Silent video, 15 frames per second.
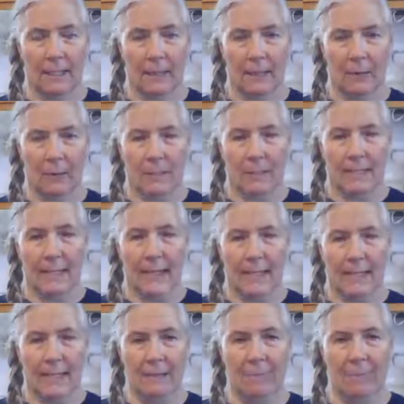I was in
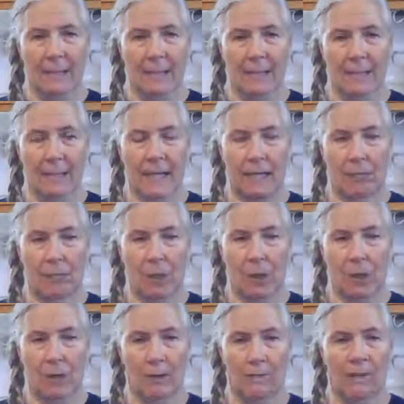that deep meditative
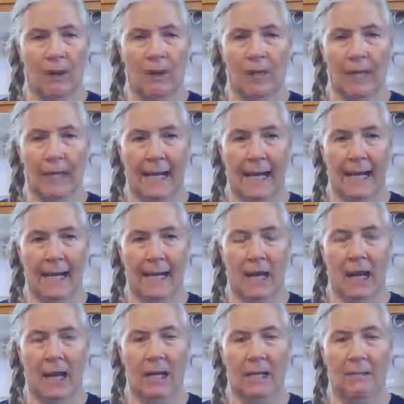prayer, and it felt like I had an
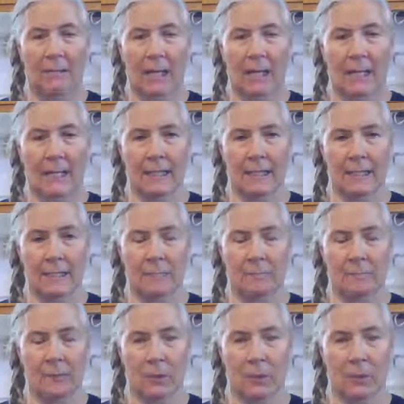out-of-body
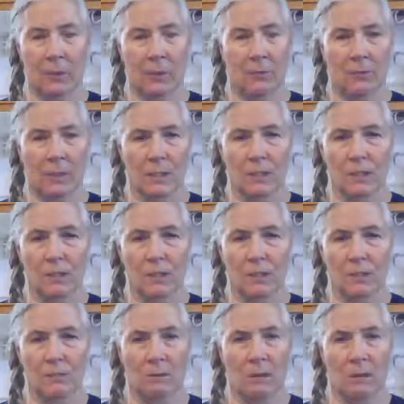experience and was
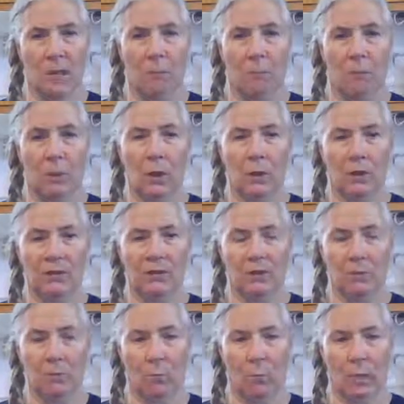just pulled
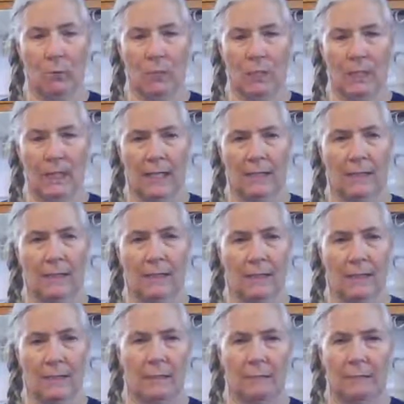somewhere, which I
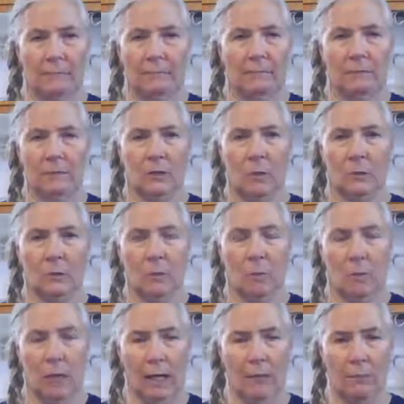don't know
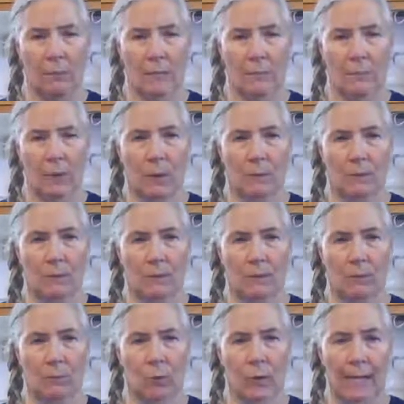where I was pulled.
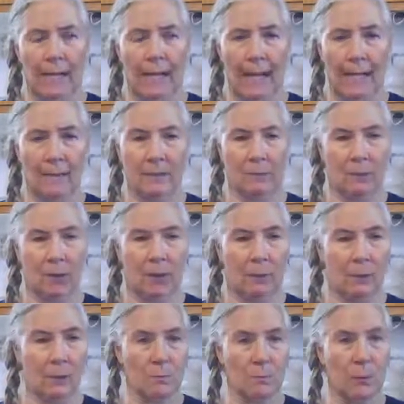And when I got to where I
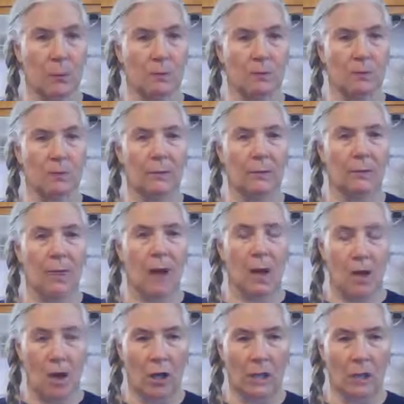was pulled,
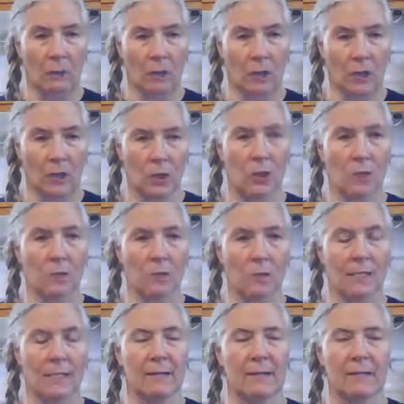all I was shown
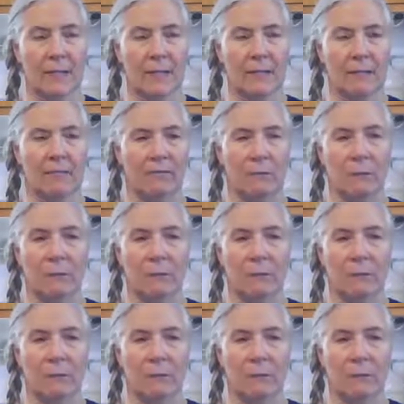was the face of